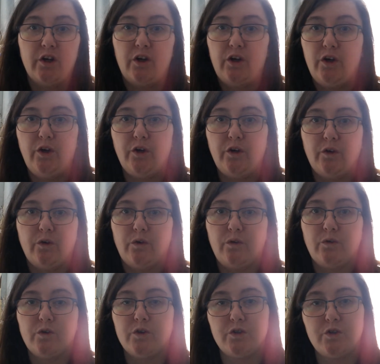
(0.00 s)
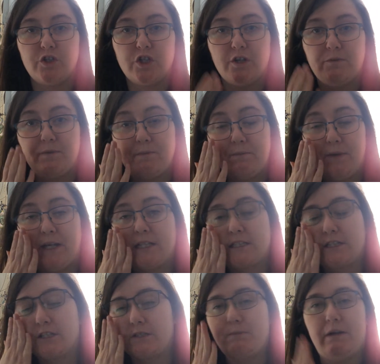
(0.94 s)
Who should have been picked?
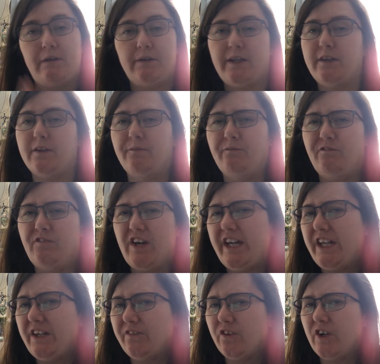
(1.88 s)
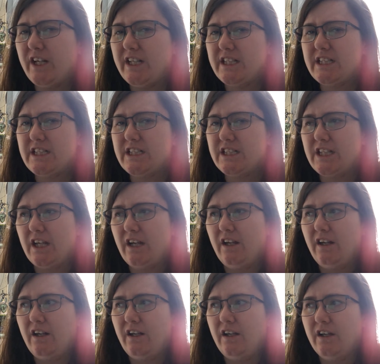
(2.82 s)
Because apparently the favourites
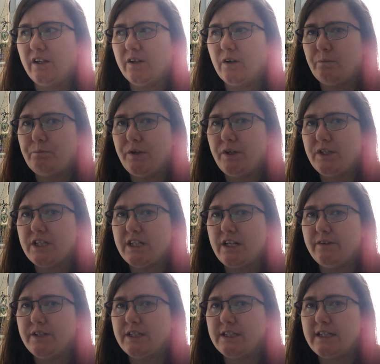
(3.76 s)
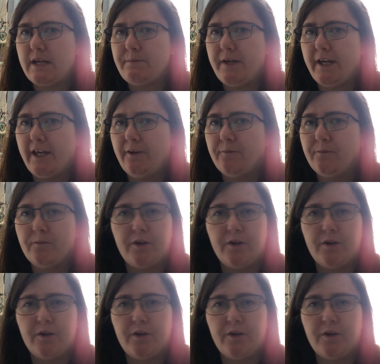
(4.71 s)
got booted out in the semi,